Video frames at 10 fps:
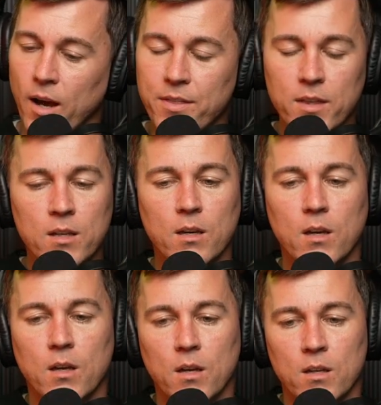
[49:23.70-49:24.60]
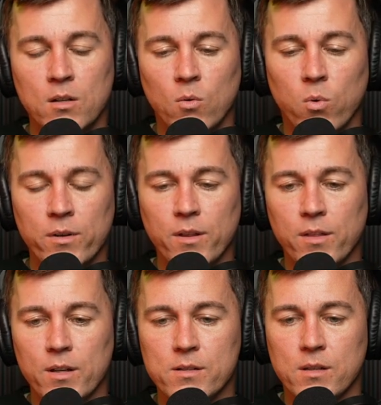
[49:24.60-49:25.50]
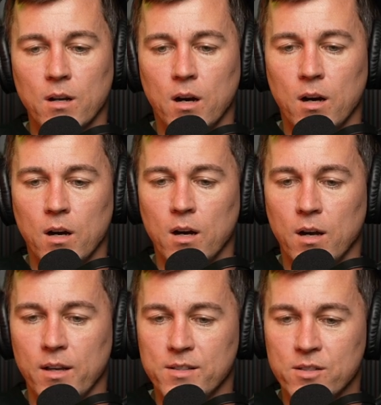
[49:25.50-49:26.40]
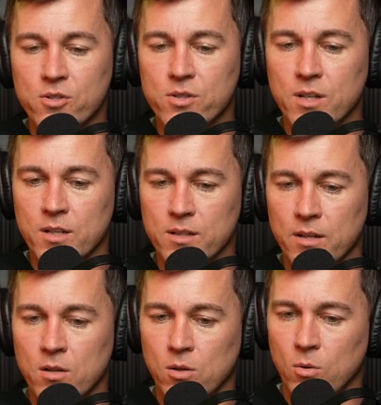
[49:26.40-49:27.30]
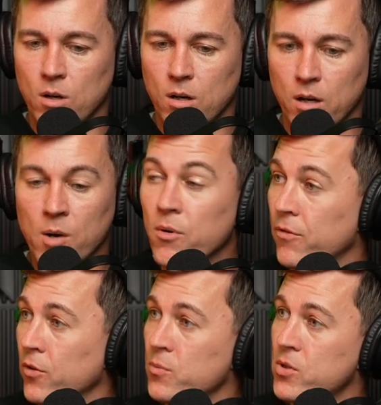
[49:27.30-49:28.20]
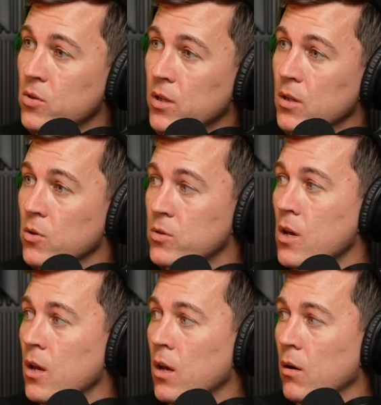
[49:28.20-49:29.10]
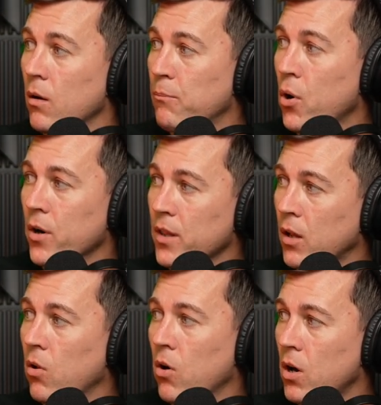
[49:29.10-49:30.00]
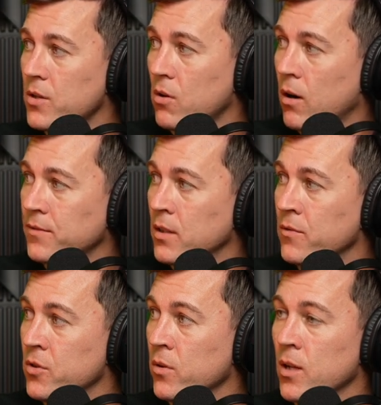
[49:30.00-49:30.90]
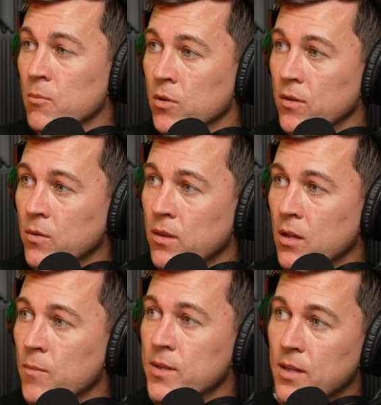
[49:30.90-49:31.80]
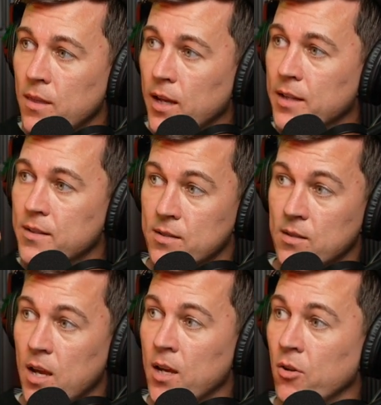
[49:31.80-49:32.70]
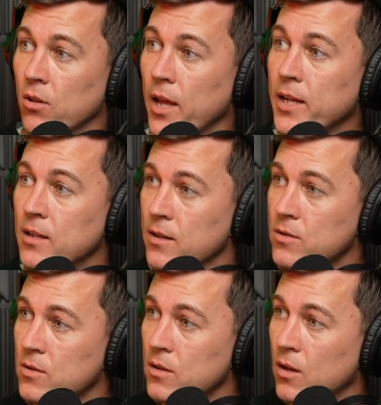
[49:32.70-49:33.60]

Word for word: I think you know one of the things that uh, is interesting is I know uh, a number of film studios part of the clause often of doing a movie with them is mm-hmm. that they get to scan your likeness.